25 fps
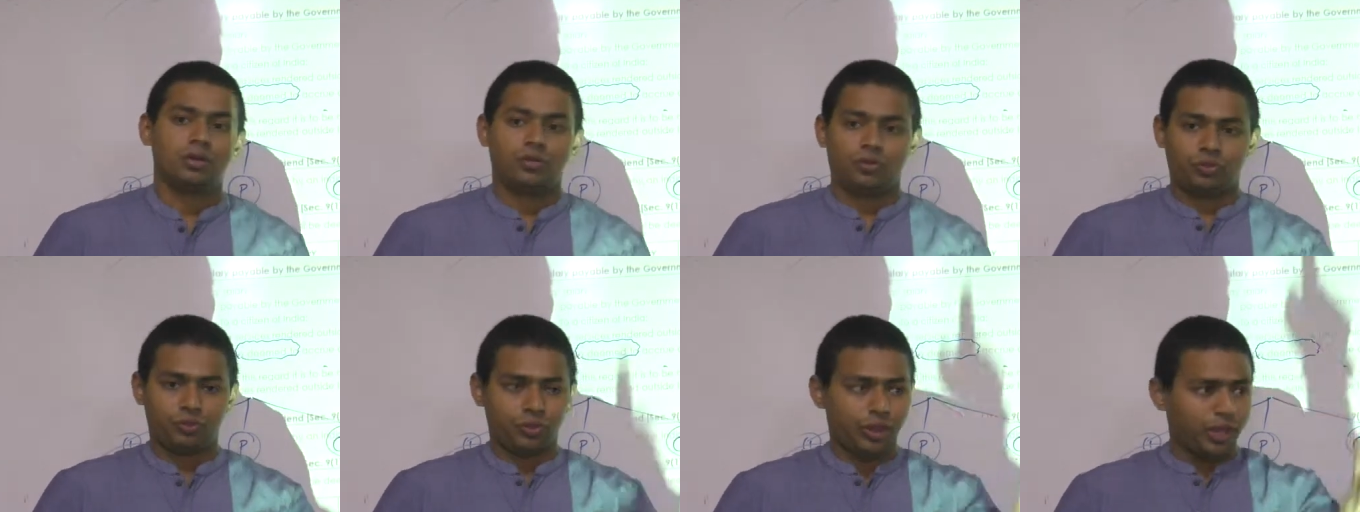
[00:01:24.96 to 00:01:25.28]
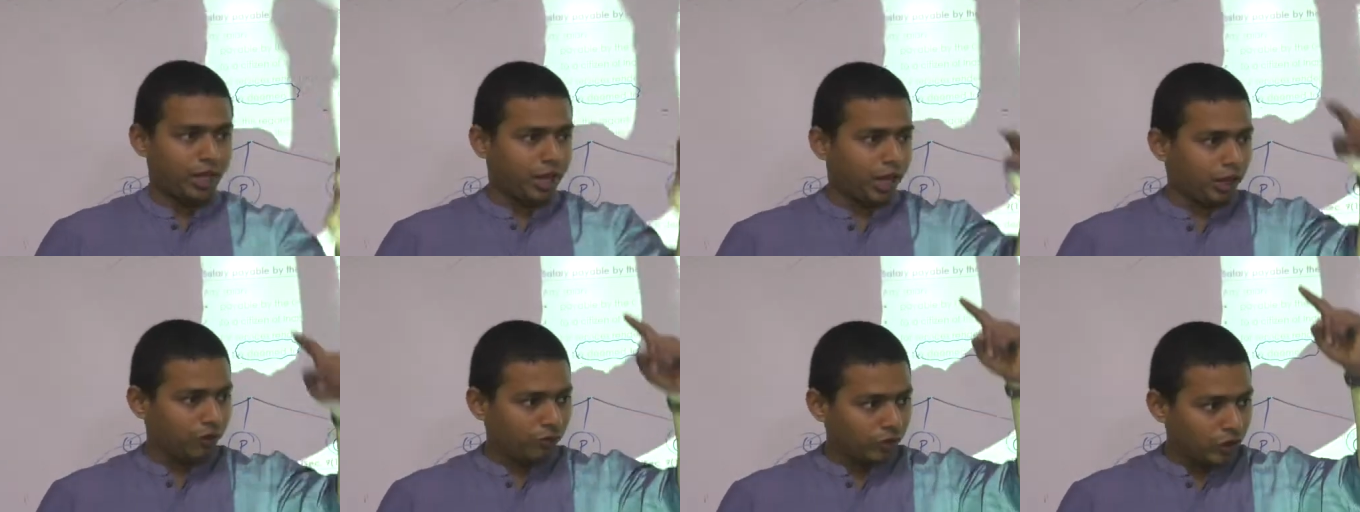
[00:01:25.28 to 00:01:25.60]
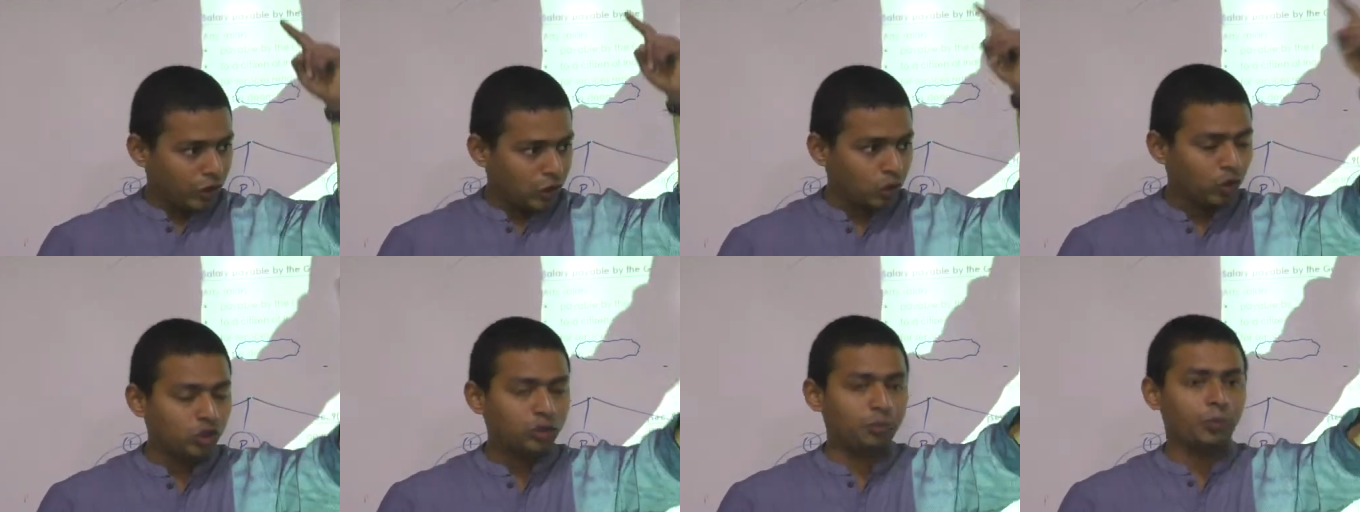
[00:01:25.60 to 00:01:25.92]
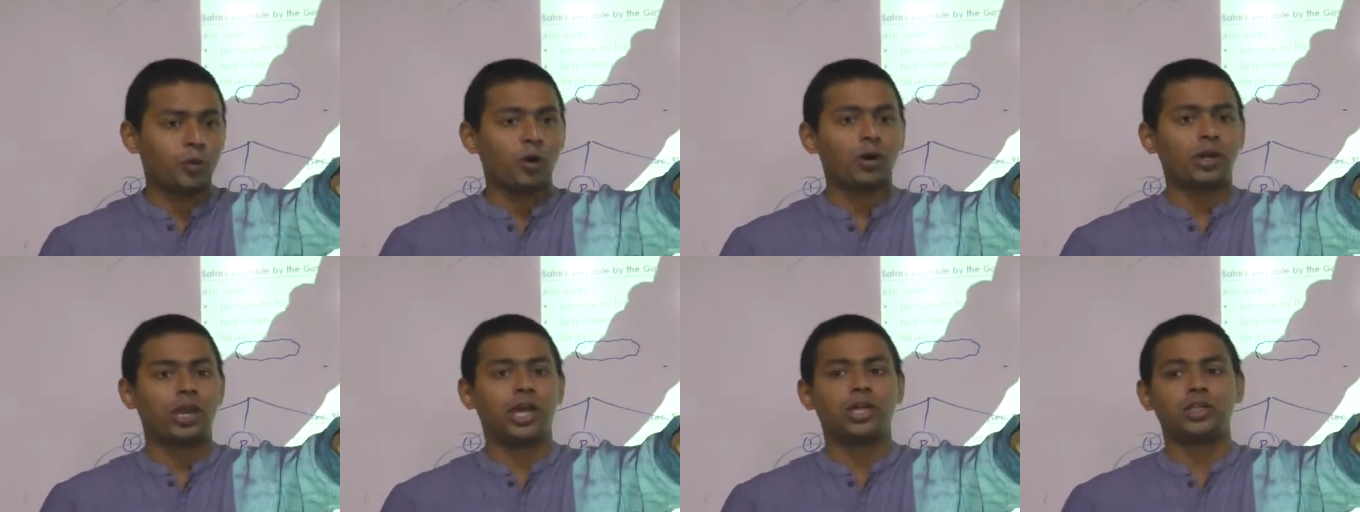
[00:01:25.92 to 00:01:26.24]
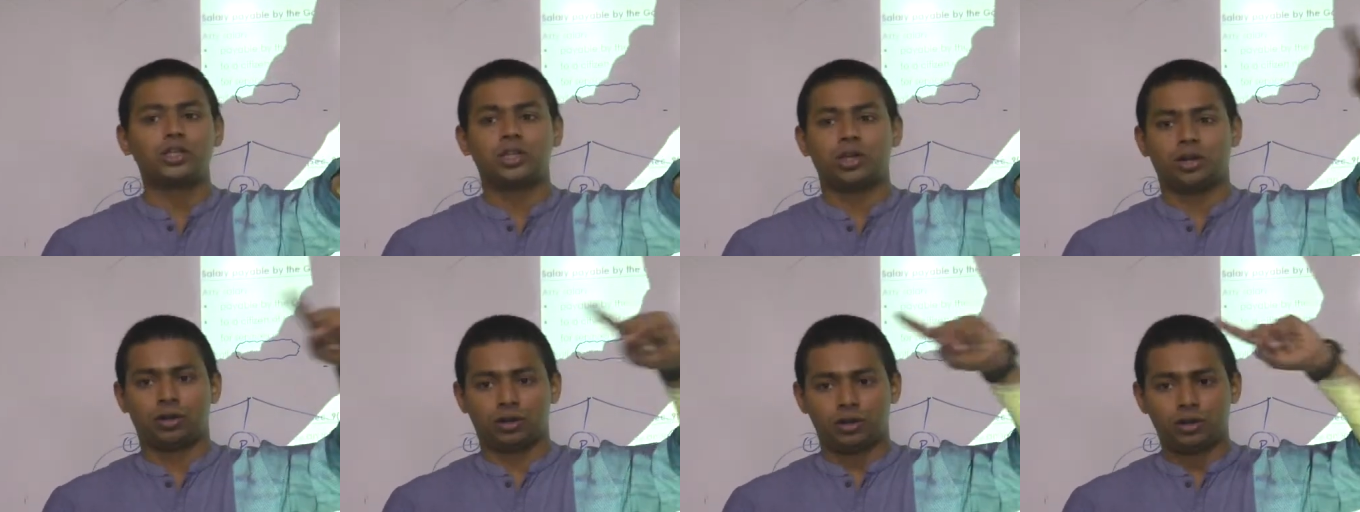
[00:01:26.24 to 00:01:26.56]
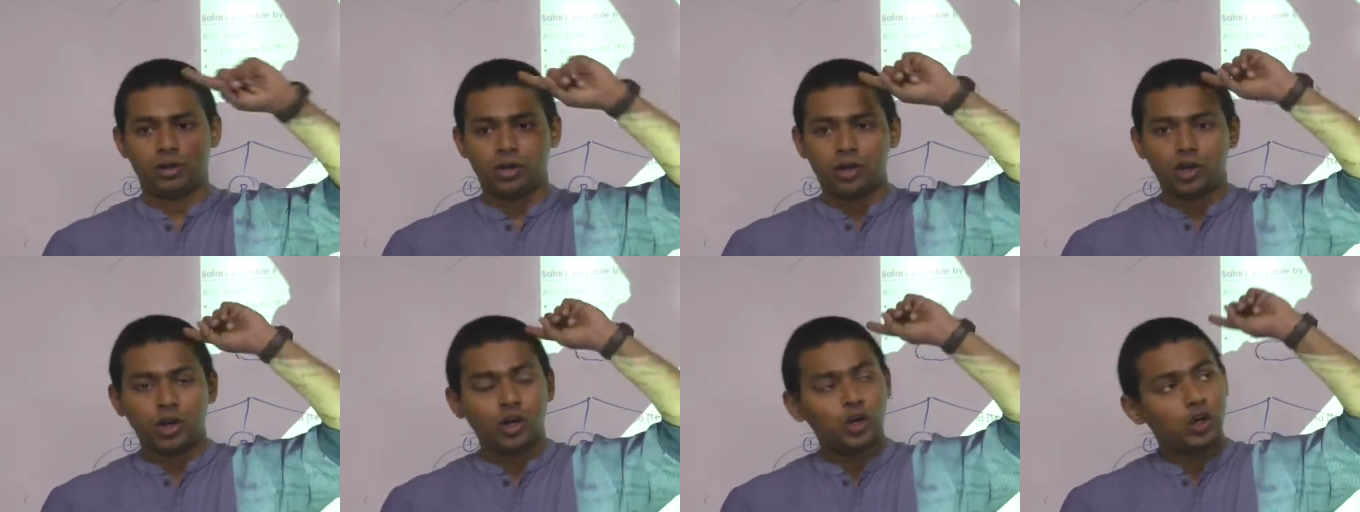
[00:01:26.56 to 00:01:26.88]
they get huge protection
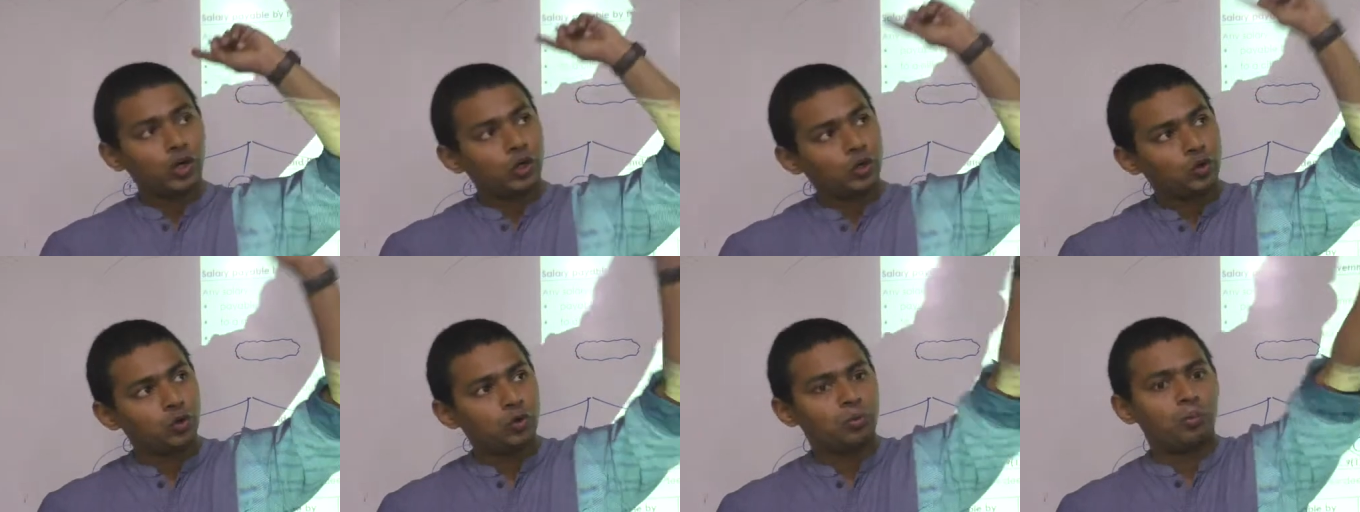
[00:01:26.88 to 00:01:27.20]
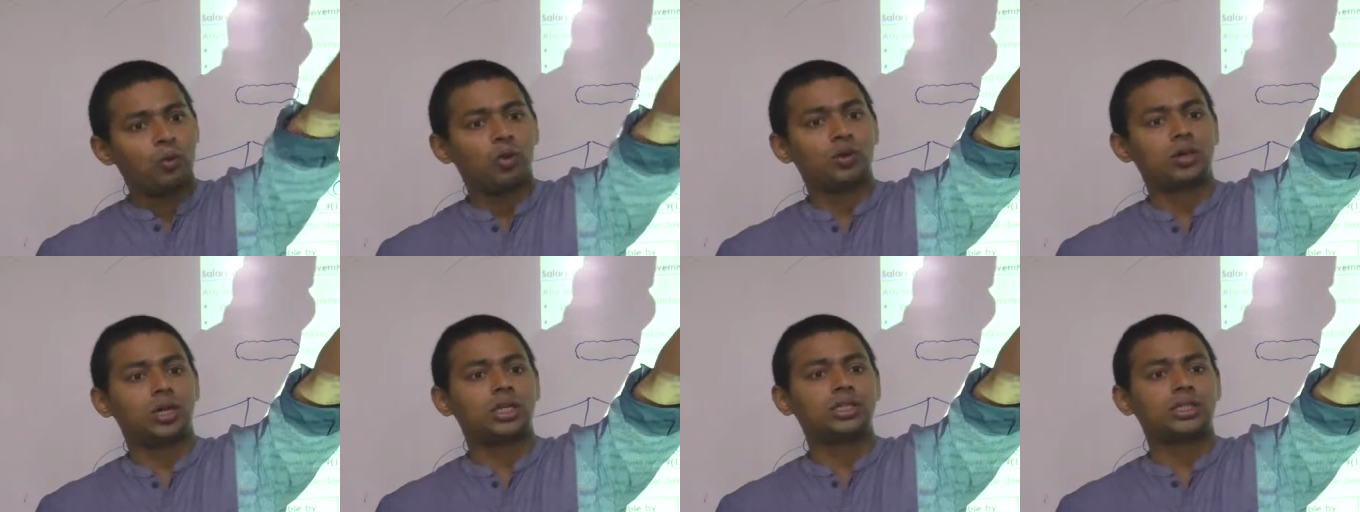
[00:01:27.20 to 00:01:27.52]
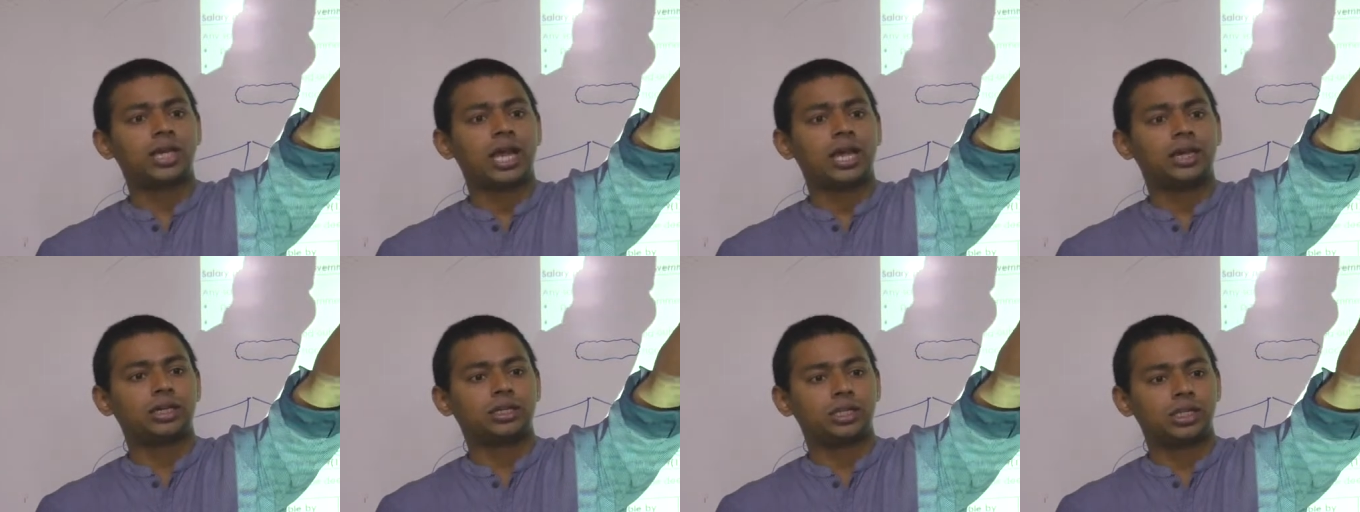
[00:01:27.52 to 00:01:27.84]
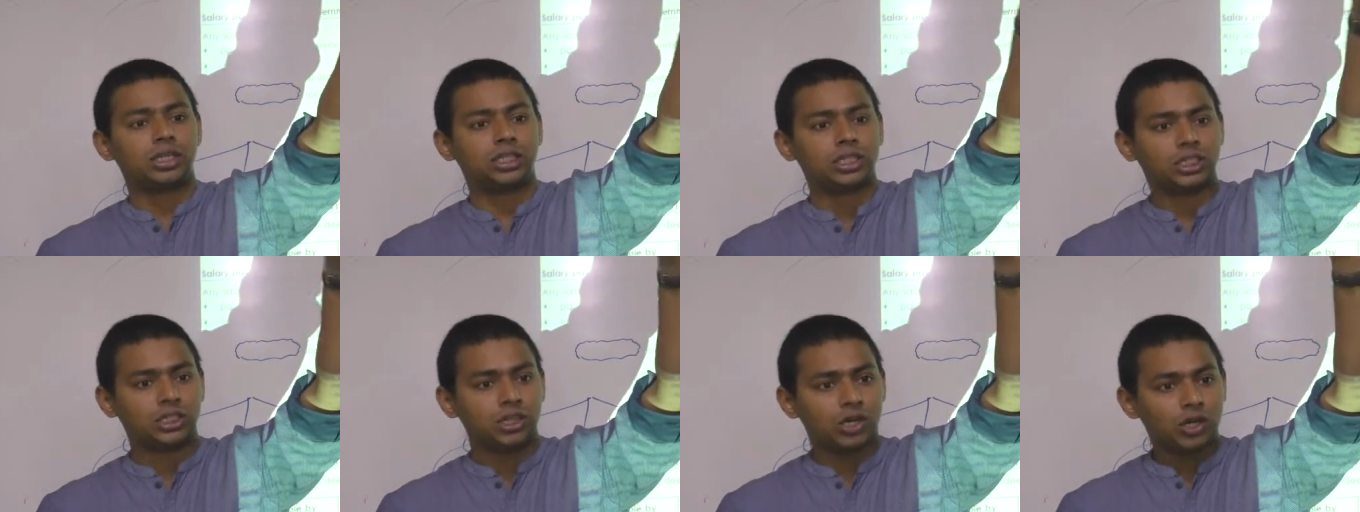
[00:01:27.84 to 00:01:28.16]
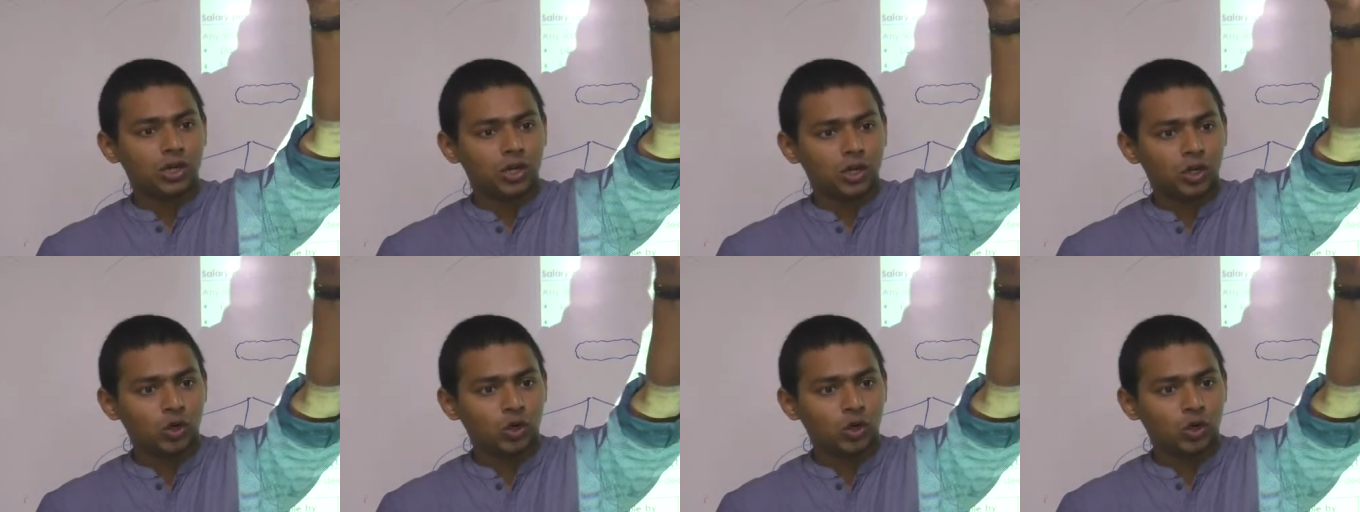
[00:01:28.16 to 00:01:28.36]
two motorcycles